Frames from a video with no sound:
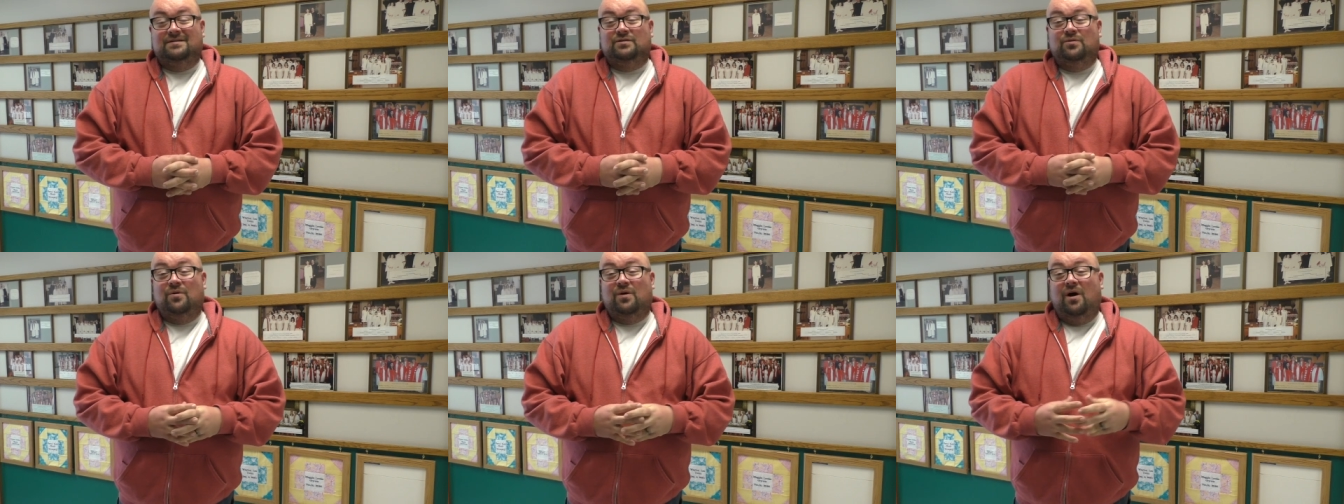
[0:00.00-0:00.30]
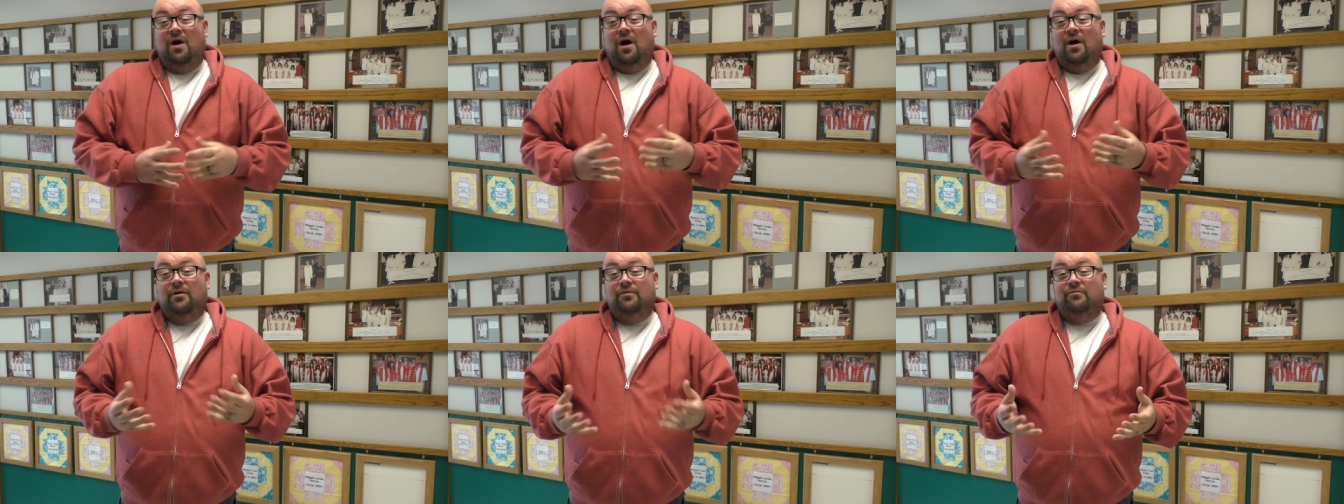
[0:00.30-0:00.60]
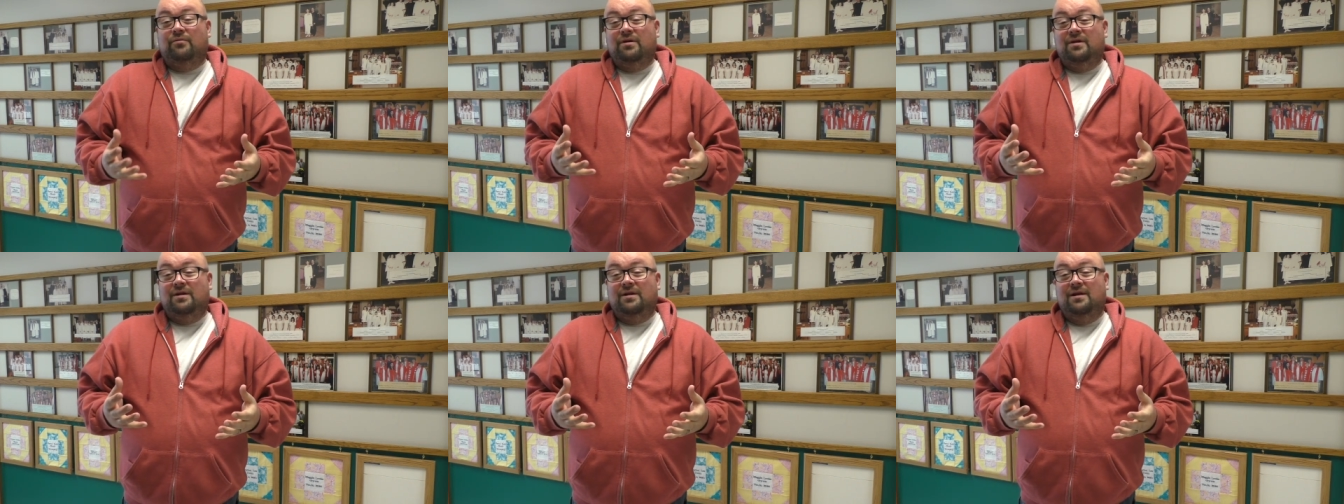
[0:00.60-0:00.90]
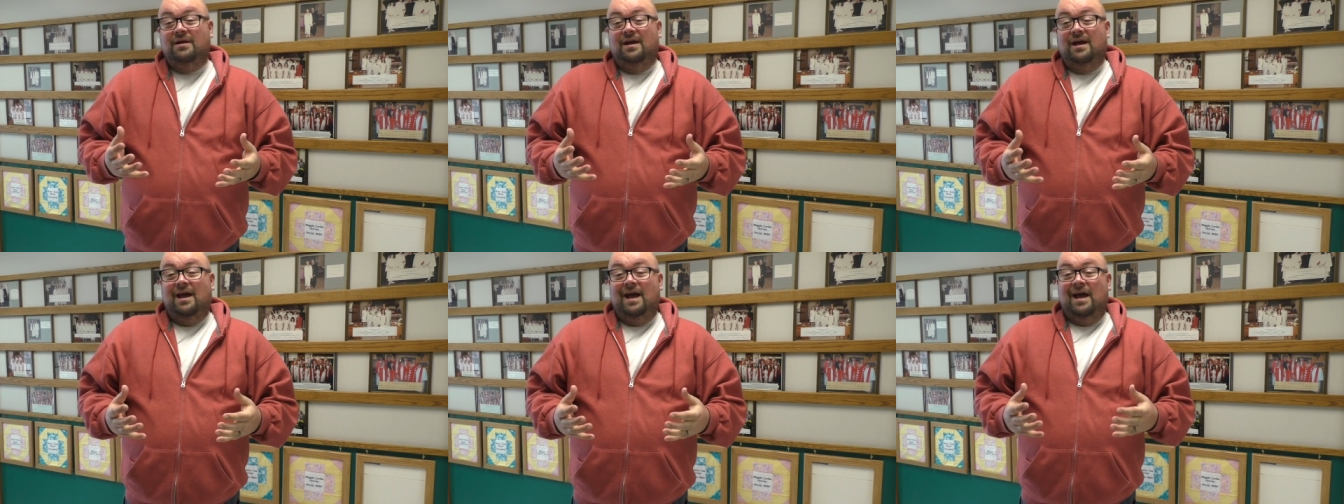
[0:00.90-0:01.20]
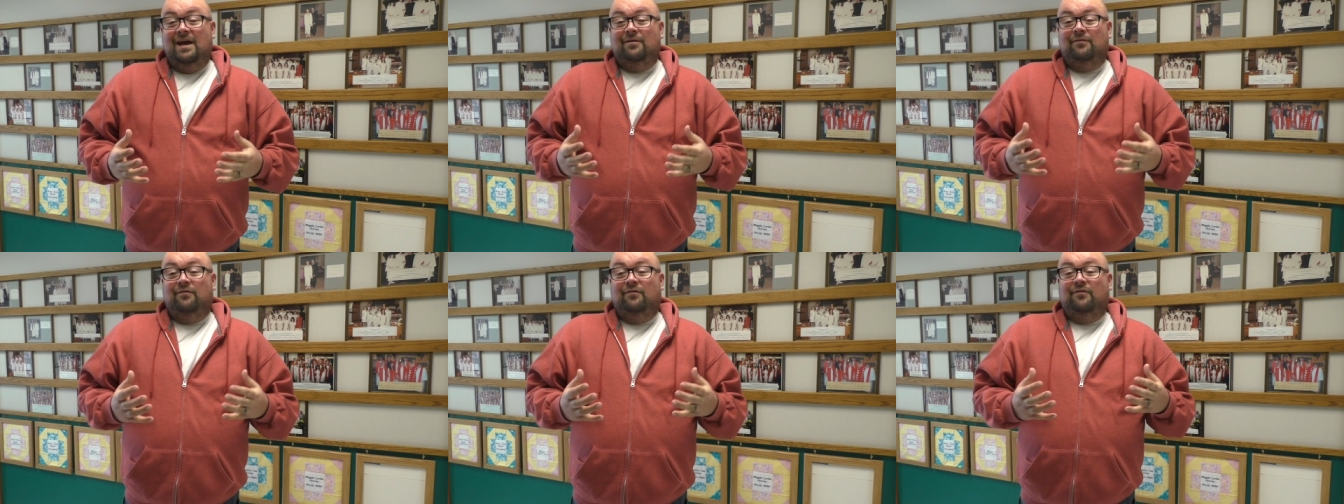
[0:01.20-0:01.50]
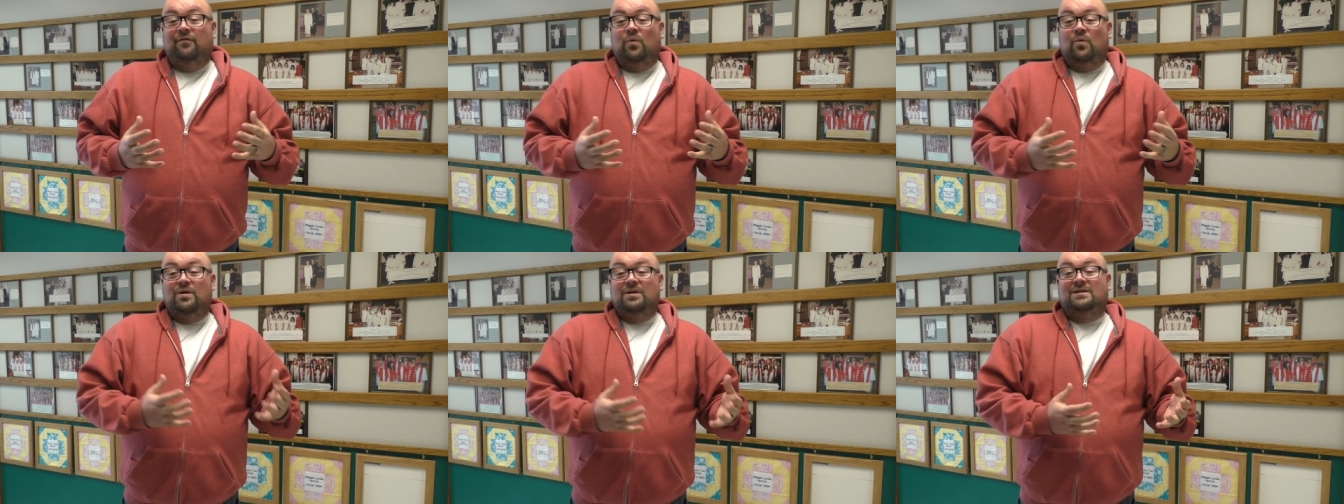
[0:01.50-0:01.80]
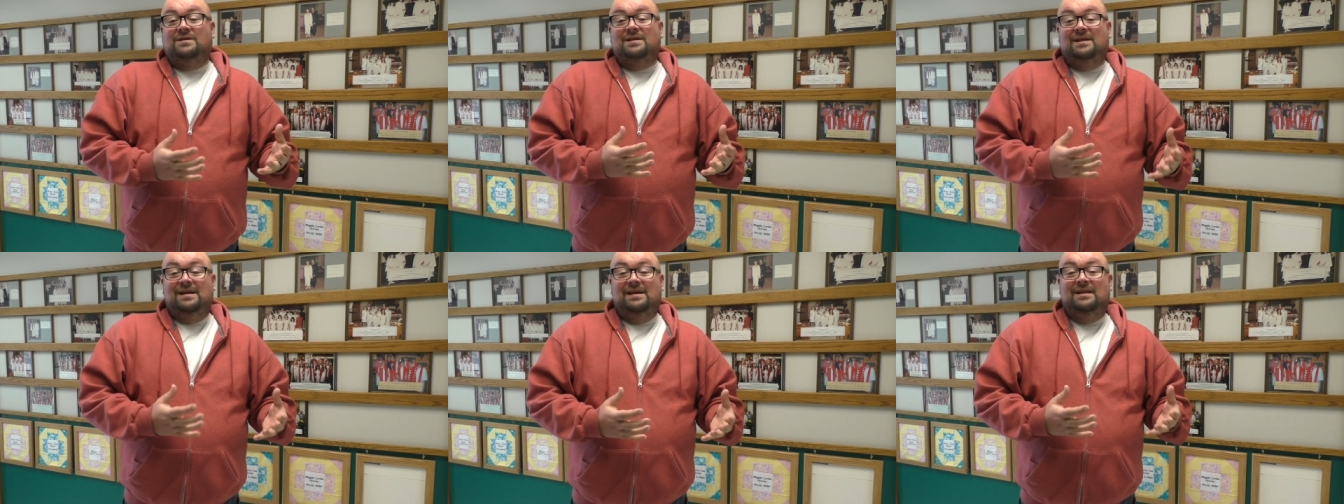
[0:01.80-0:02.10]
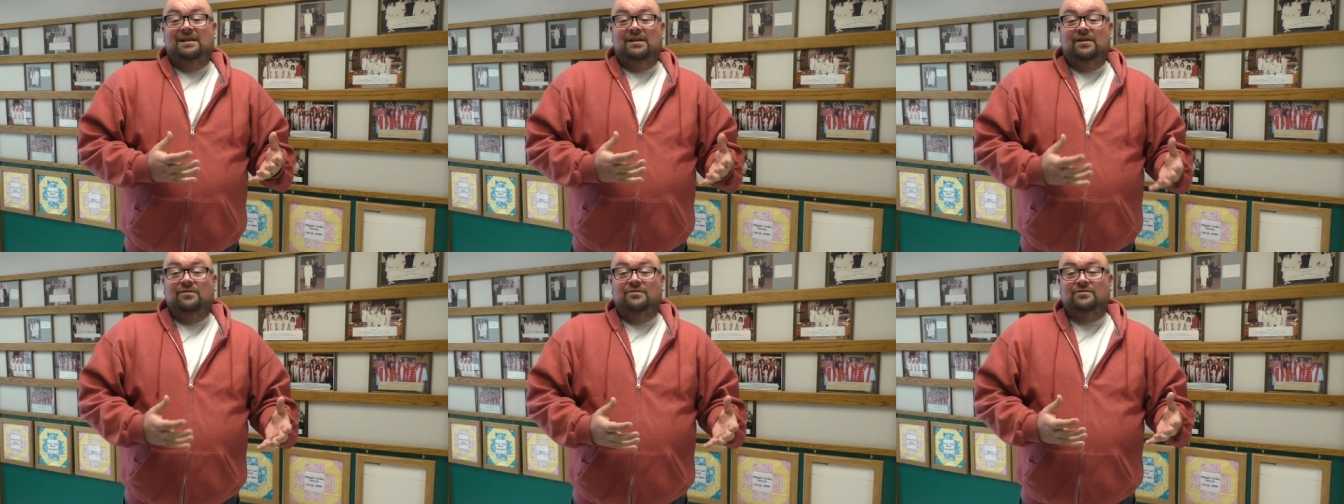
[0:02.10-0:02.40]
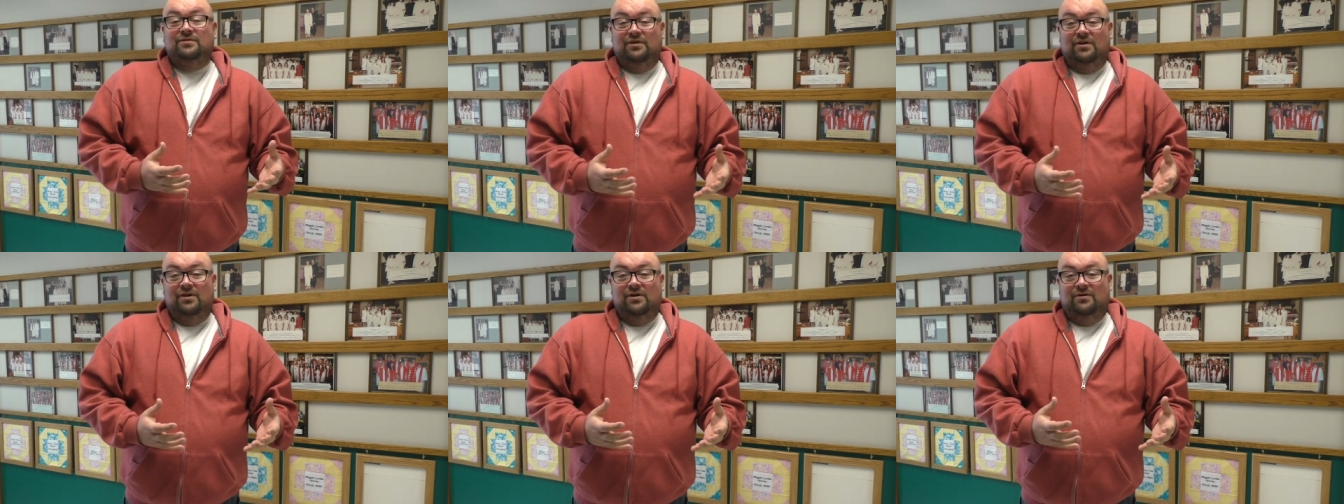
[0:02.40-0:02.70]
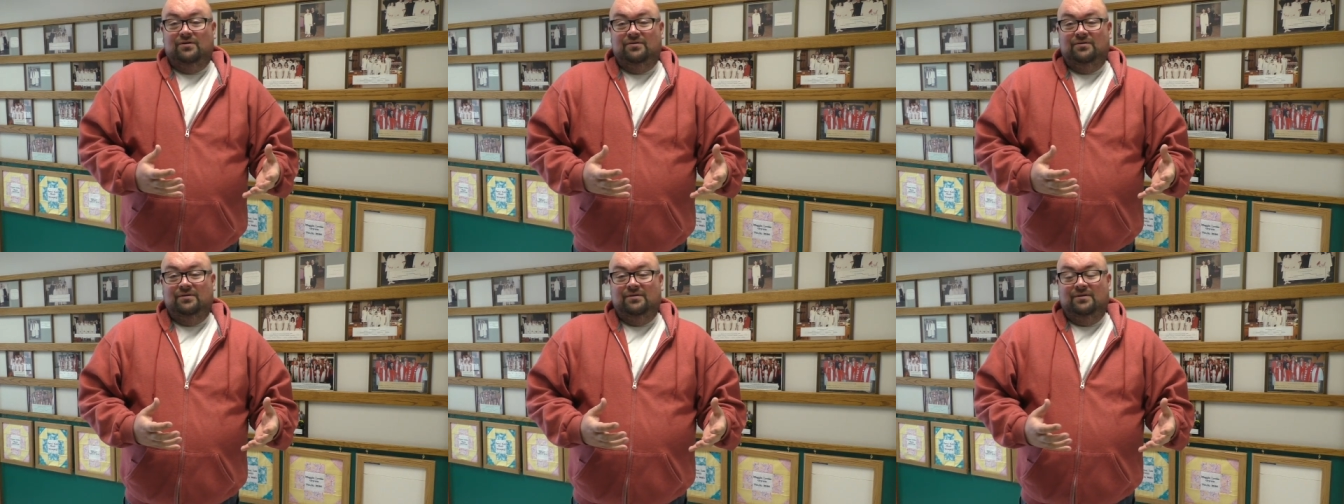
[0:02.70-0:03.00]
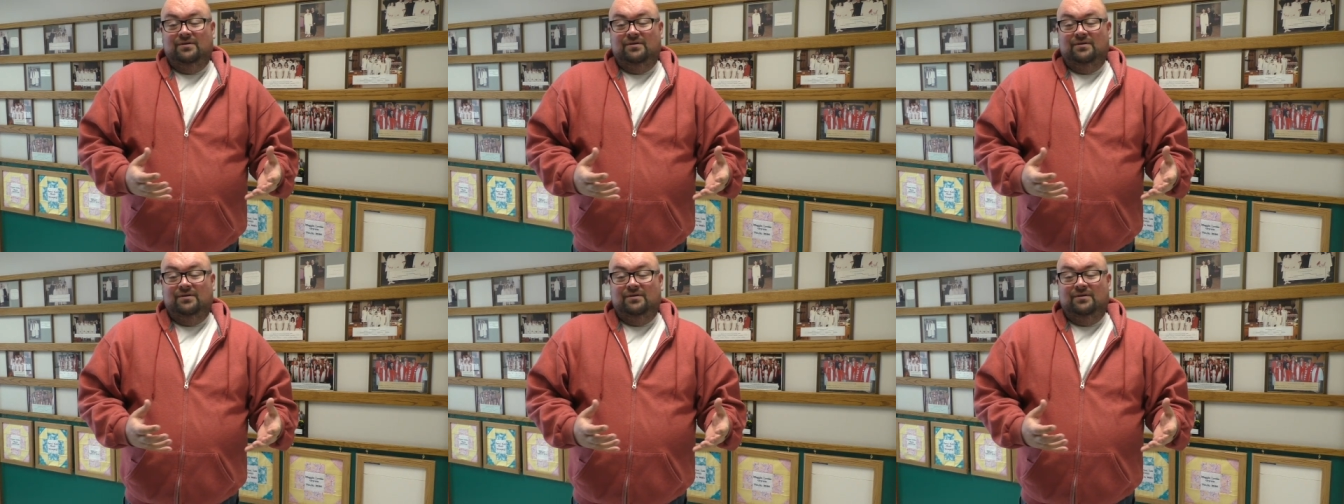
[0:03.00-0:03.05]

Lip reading: so 114 years ago.